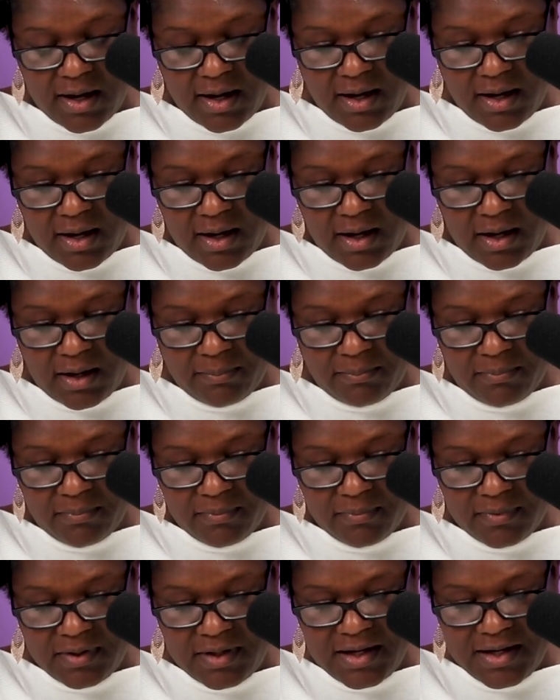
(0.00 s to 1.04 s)
um,
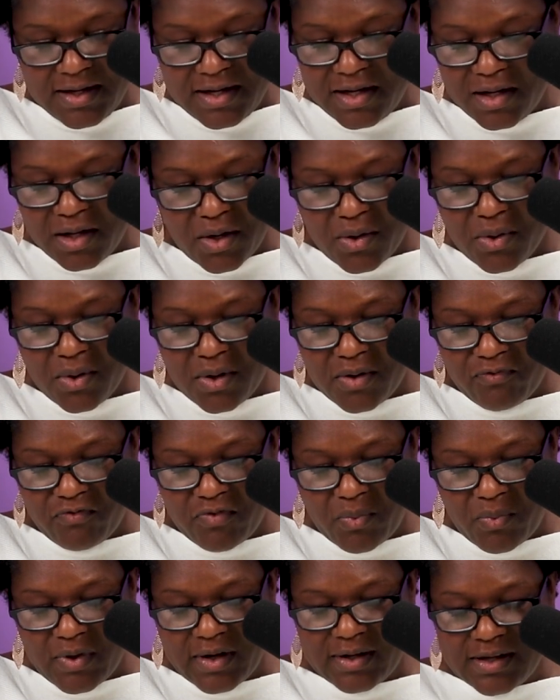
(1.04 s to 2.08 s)
he didn't learn
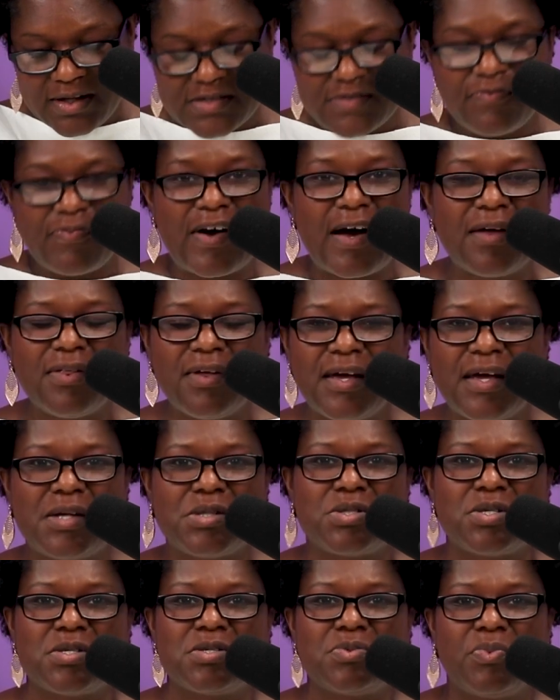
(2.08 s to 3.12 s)
from what his father had
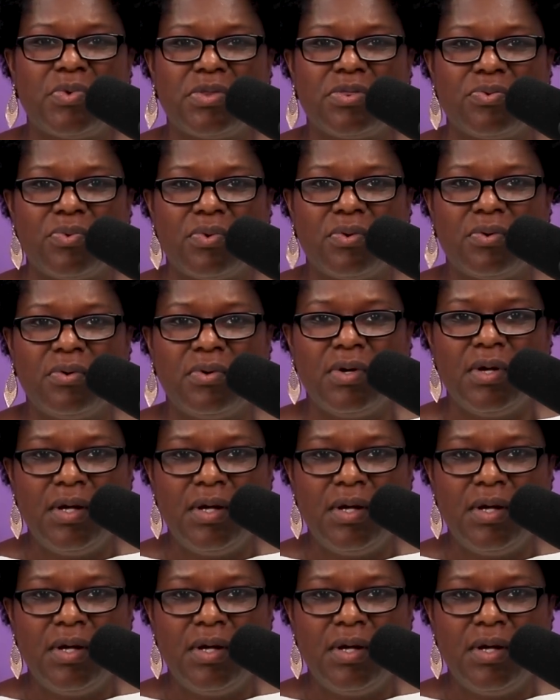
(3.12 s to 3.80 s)
just went through,